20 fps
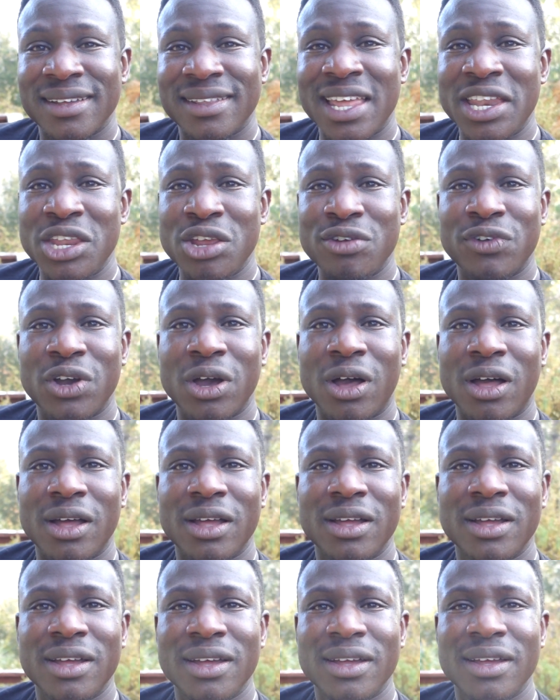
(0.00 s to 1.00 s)
Then you've got
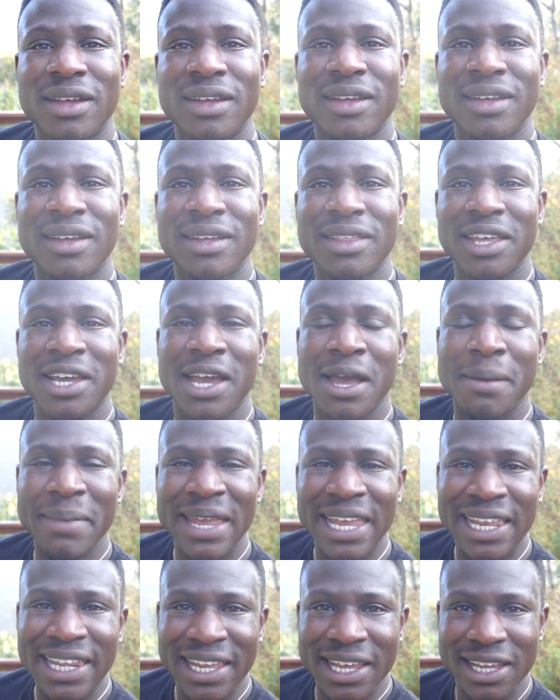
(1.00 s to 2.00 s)
the
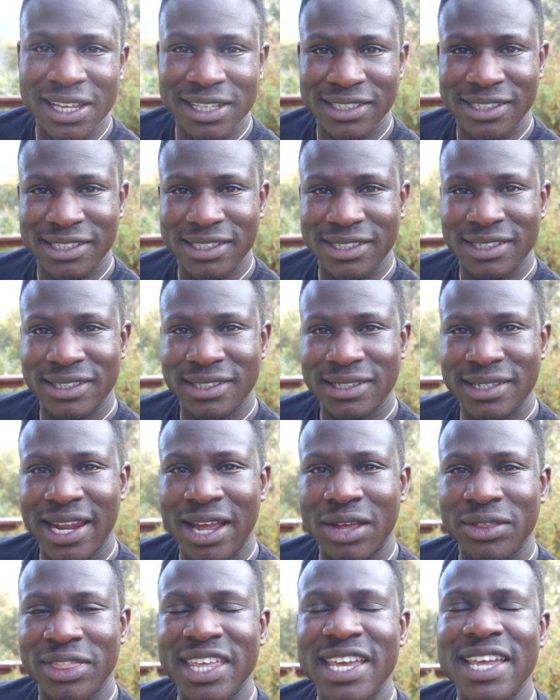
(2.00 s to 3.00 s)
chameleons.
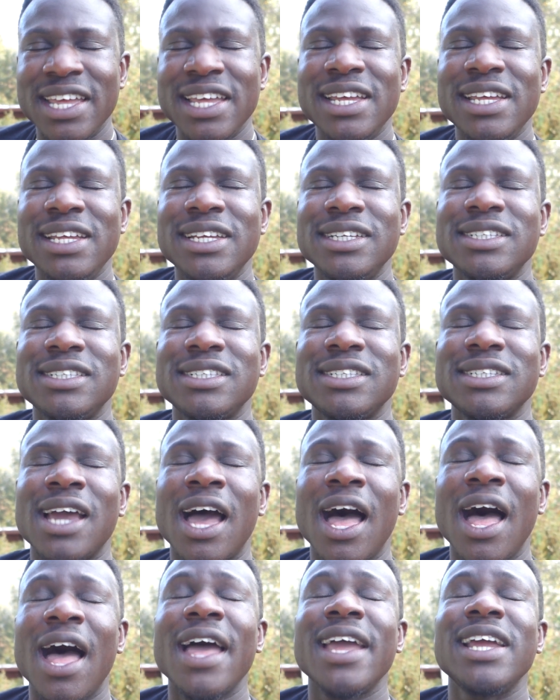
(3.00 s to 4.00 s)
Now, these
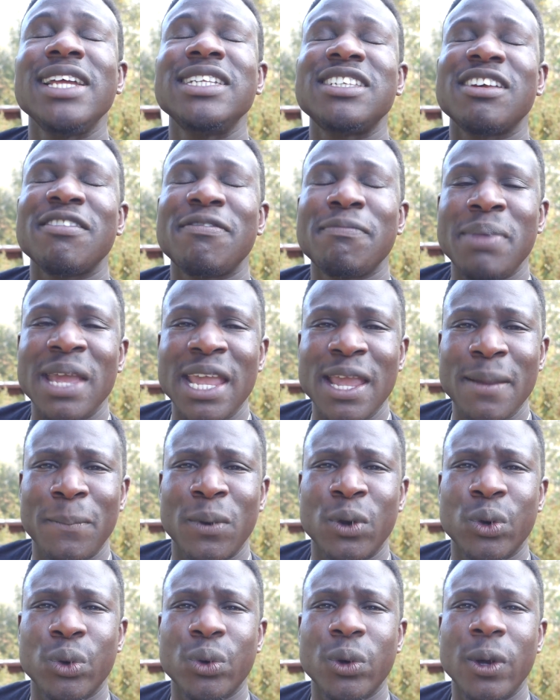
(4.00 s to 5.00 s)
kinds of
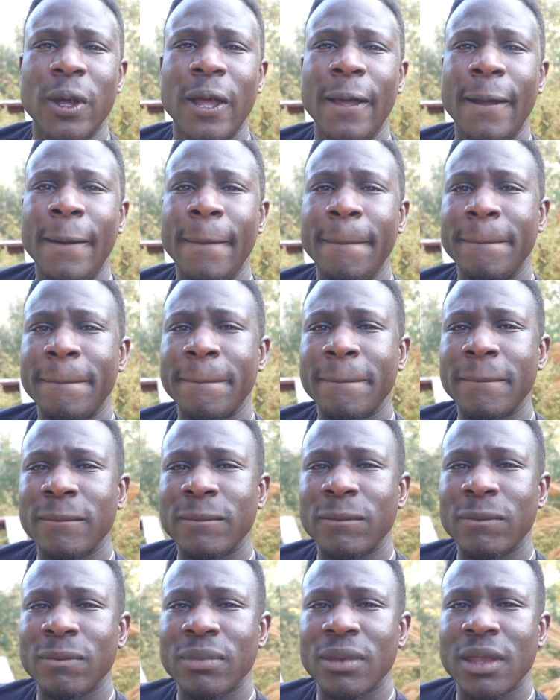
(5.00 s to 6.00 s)
people
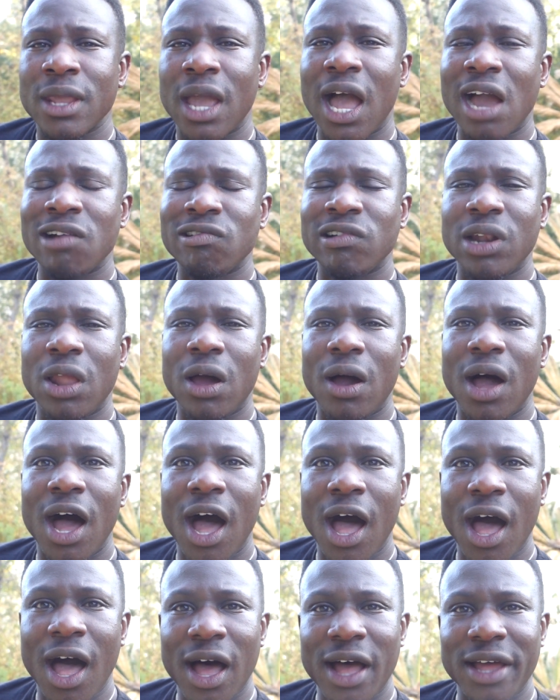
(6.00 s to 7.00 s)
are a lot
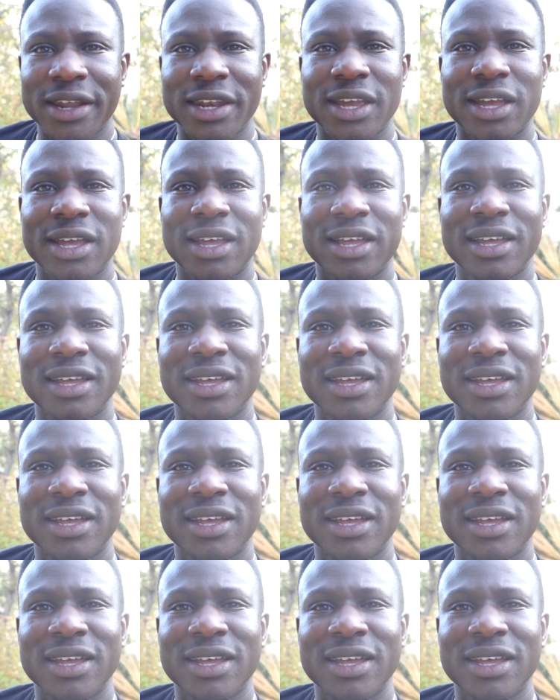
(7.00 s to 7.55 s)
harder